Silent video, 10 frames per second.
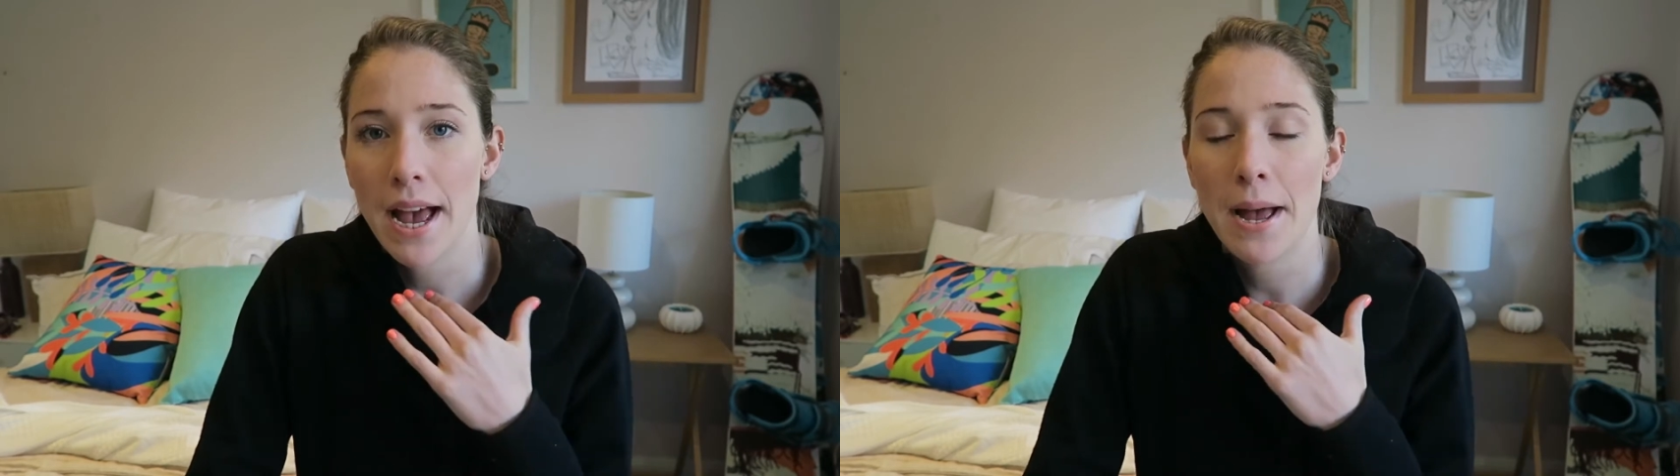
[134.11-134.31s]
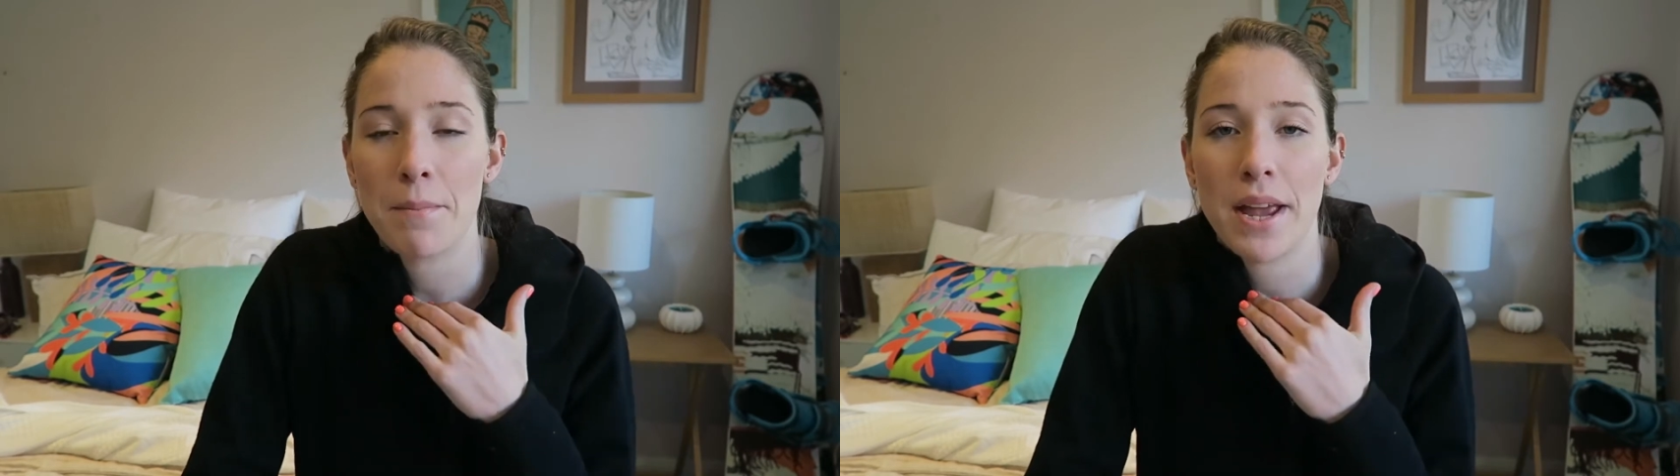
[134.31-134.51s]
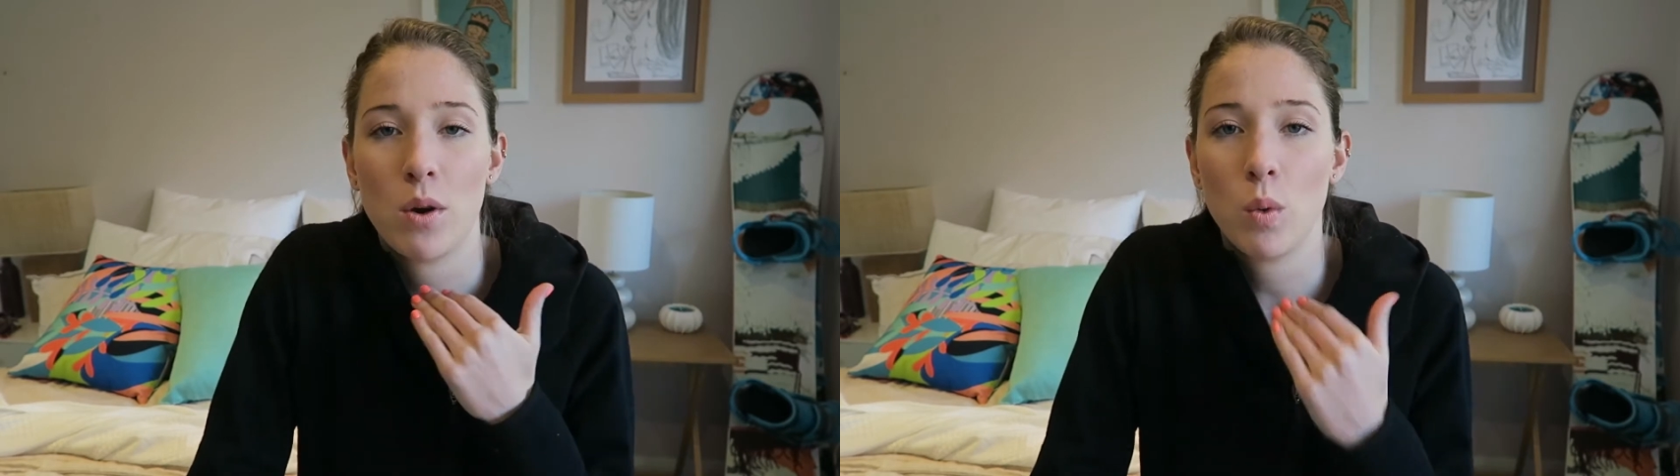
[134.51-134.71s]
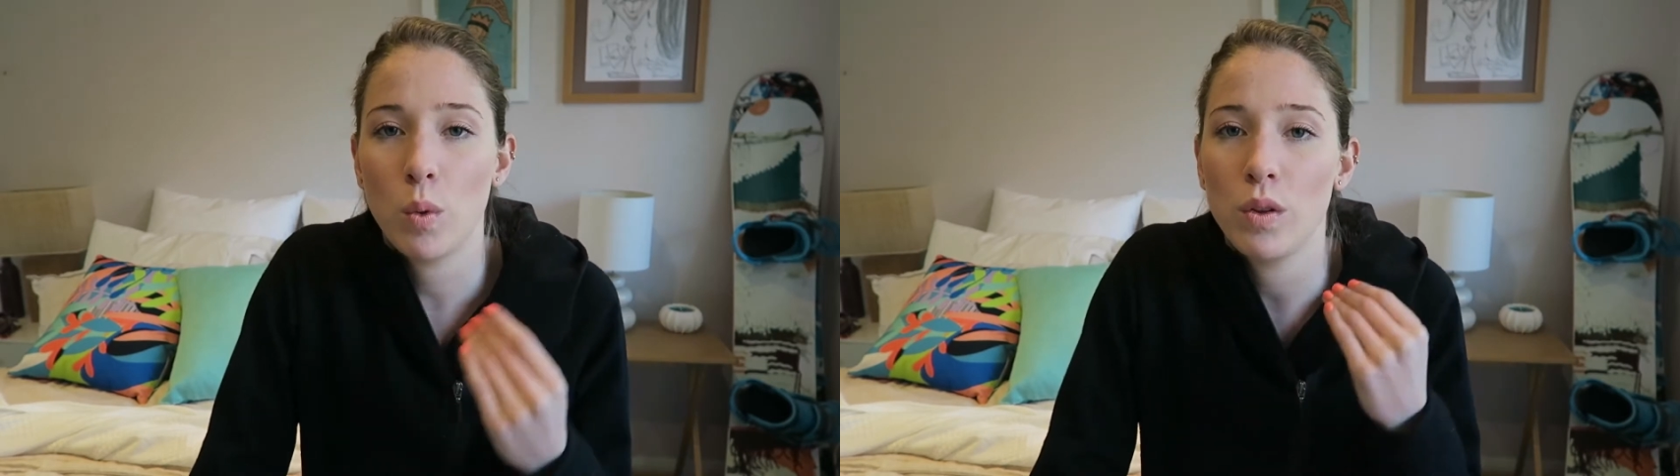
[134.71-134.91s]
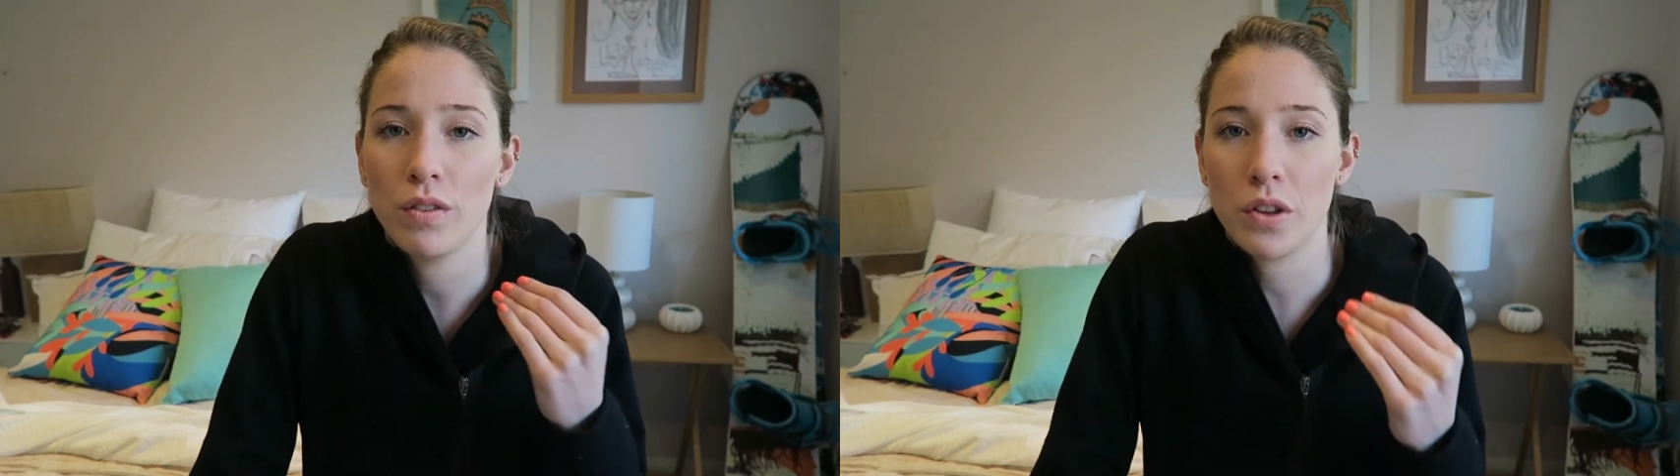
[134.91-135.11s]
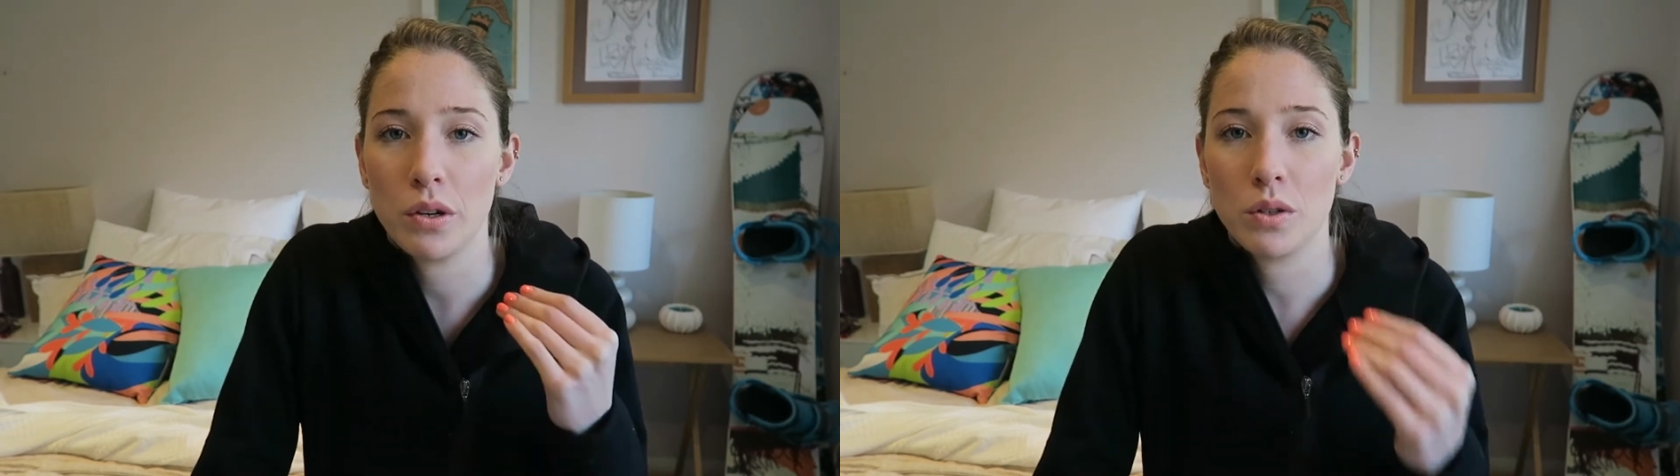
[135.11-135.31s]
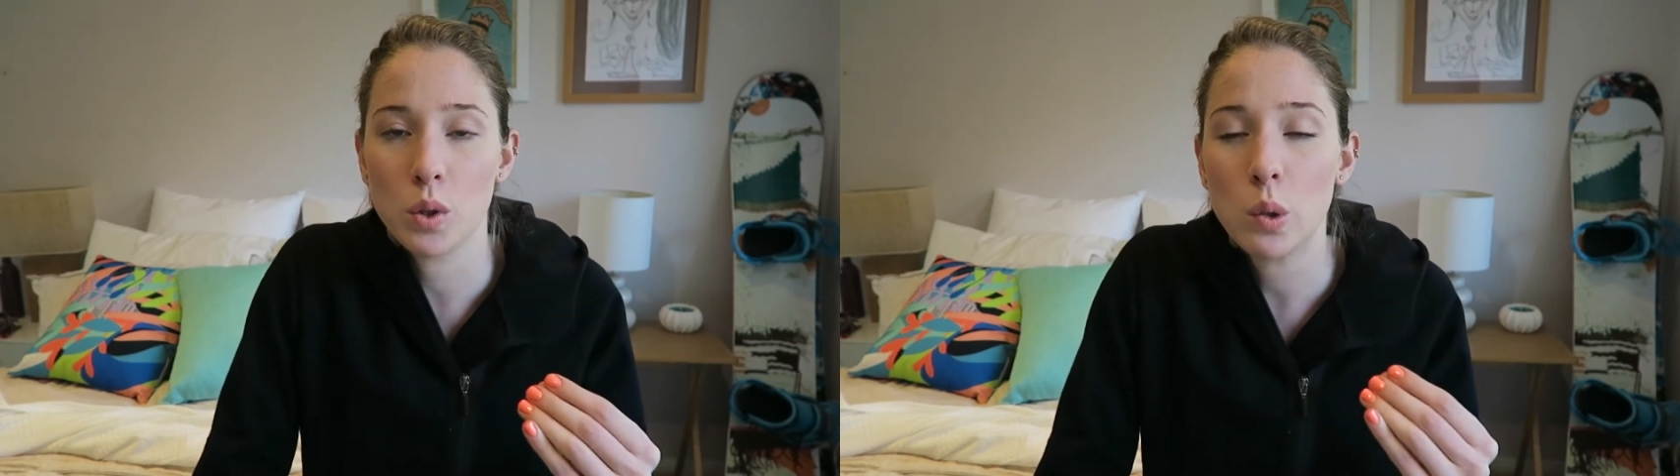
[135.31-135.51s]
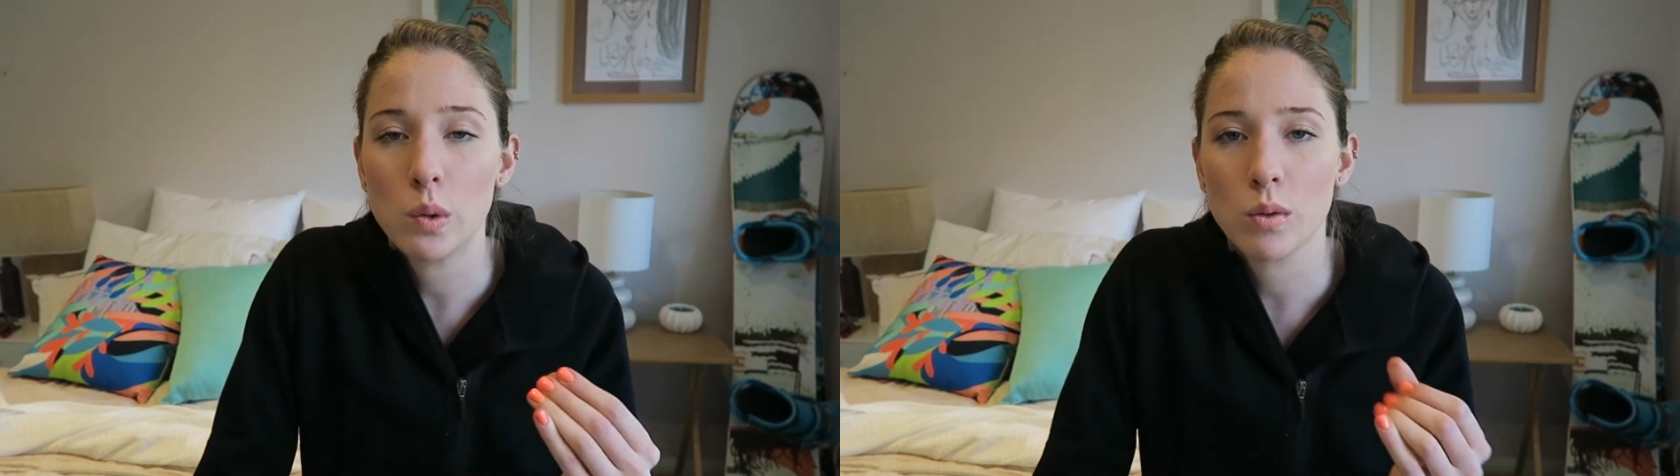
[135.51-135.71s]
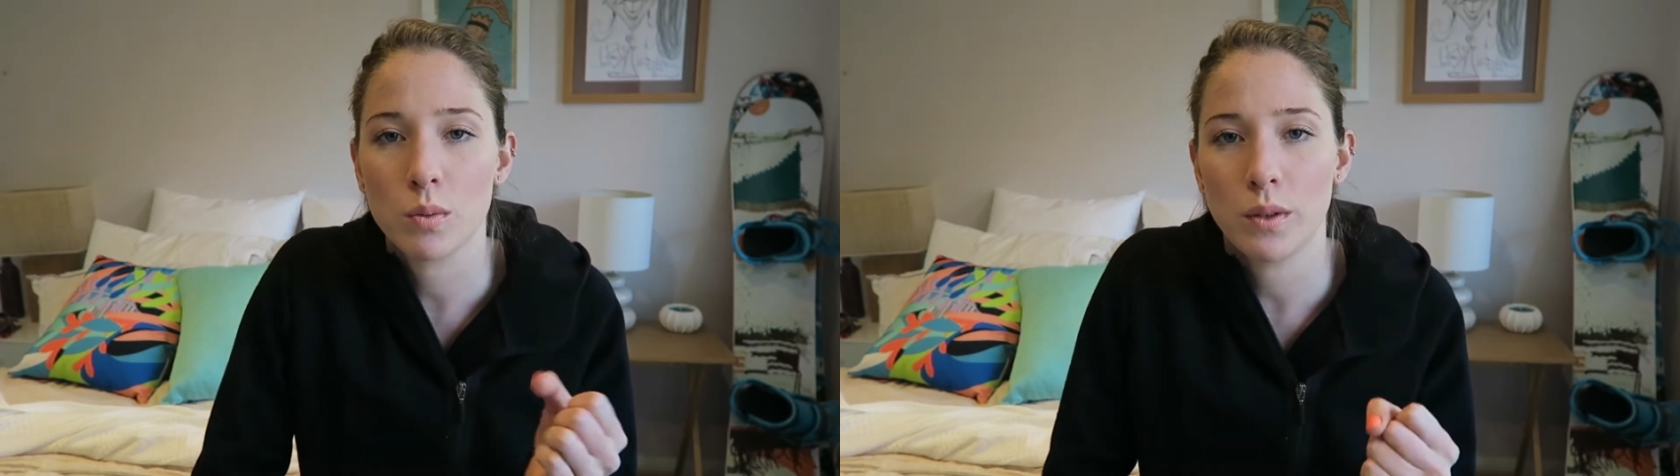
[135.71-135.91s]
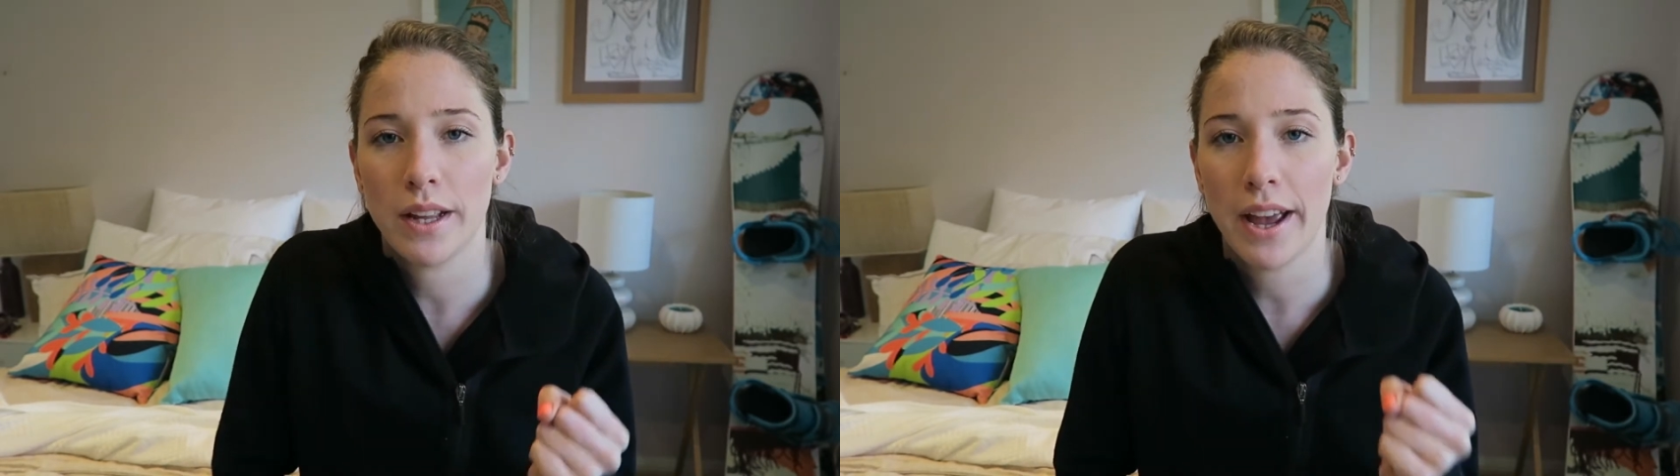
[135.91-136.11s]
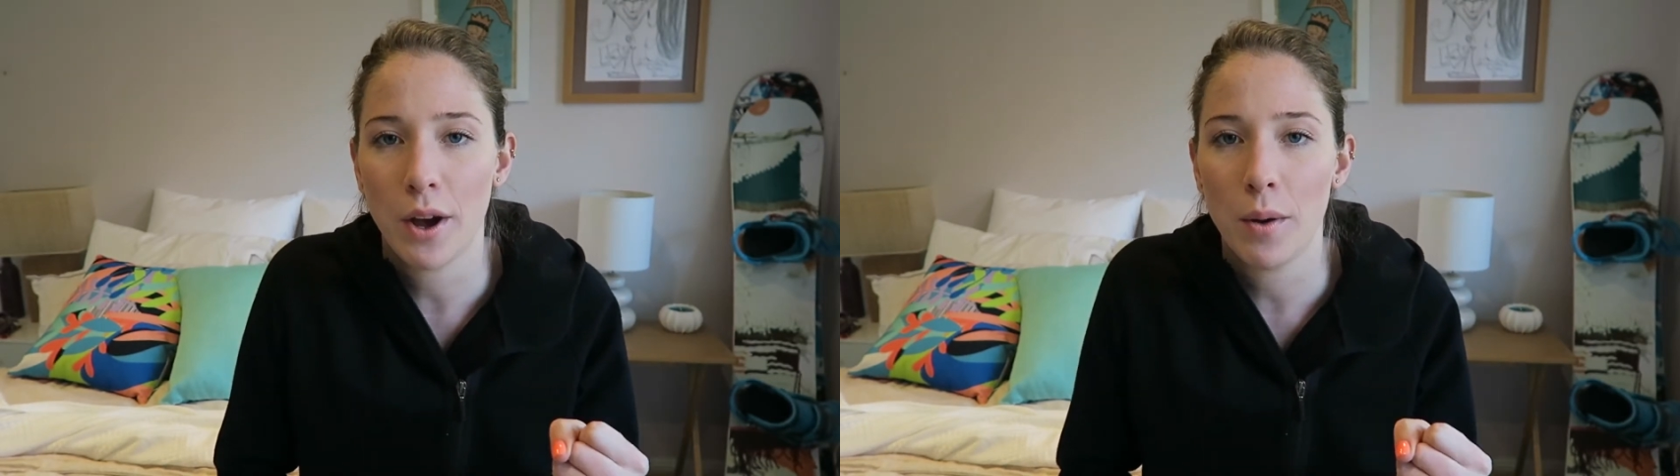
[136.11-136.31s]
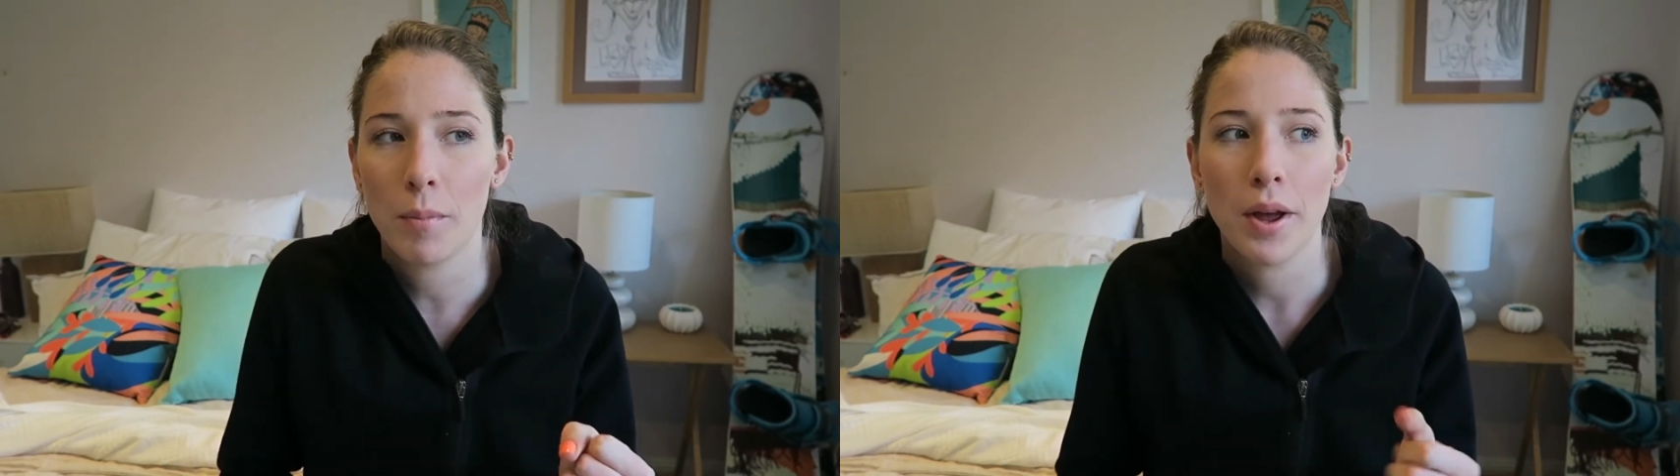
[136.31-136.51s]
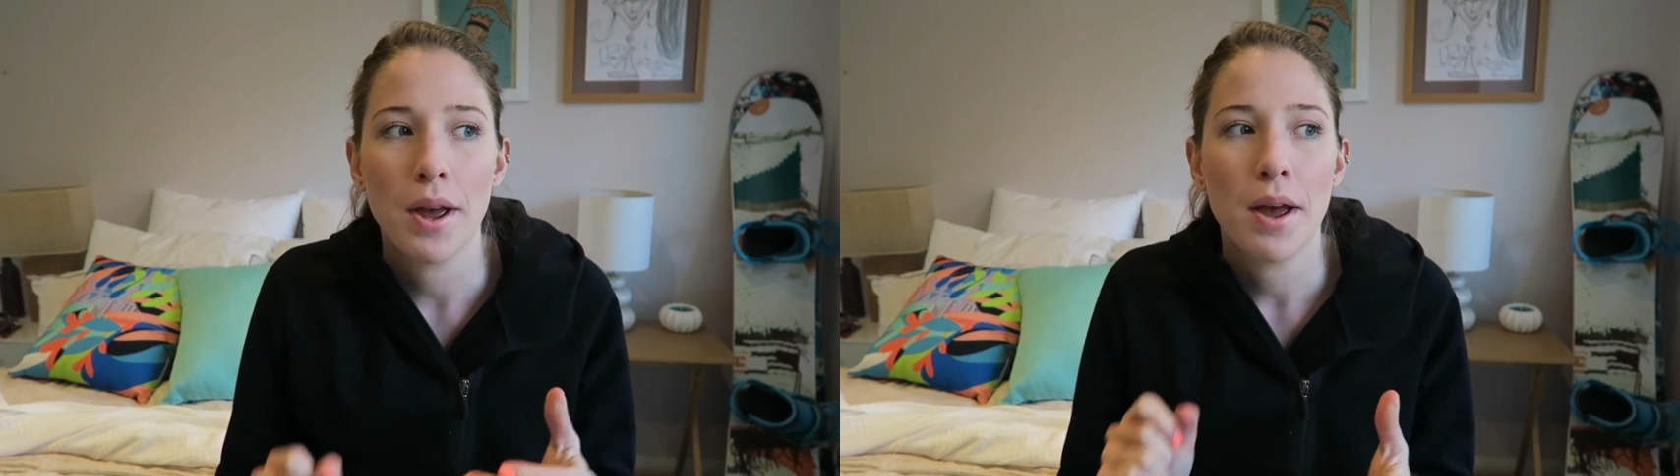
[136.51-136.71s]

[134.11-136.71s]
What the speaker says: and all of those tools will help